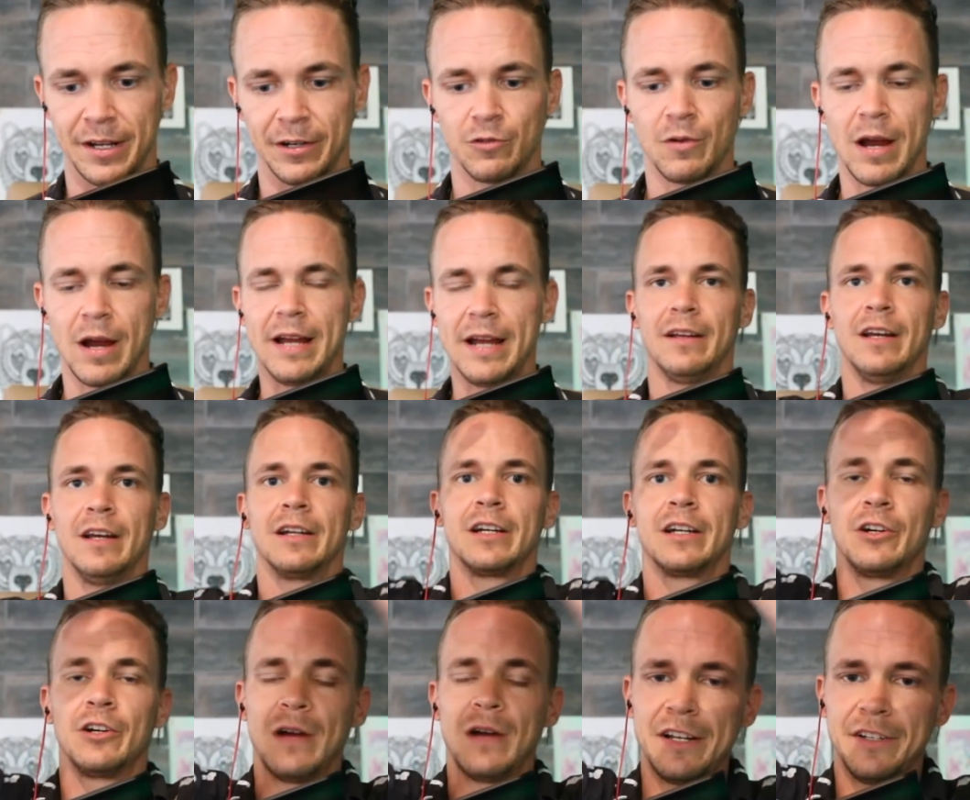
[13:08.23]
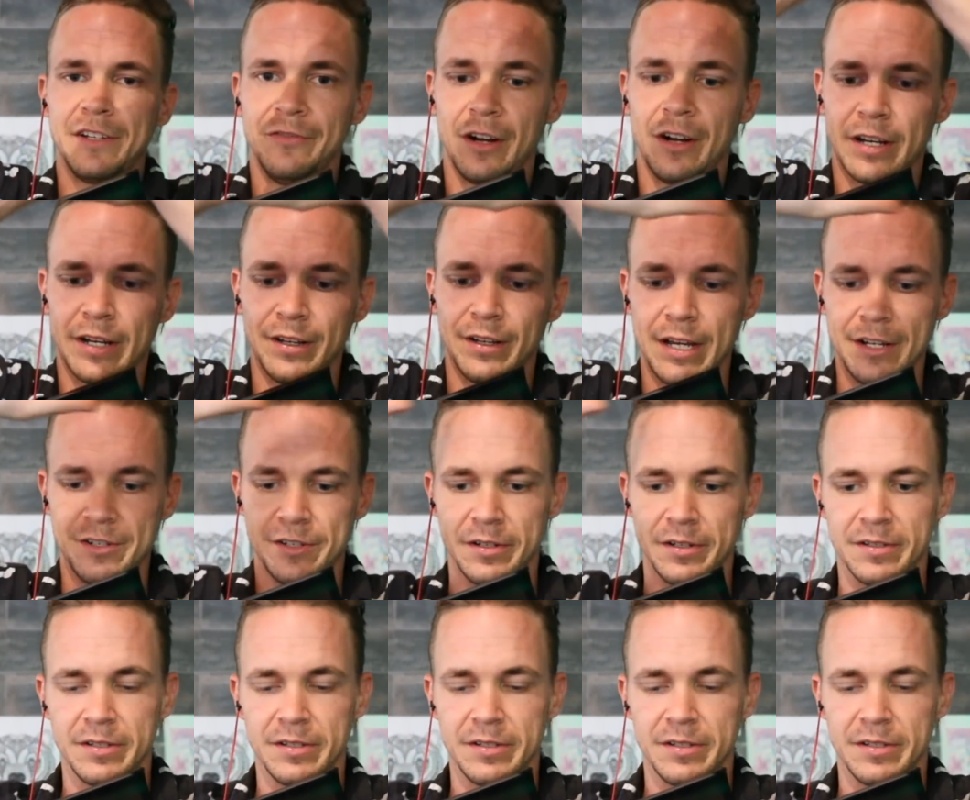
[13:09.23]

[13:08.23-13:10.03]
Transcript: Great, congratulations.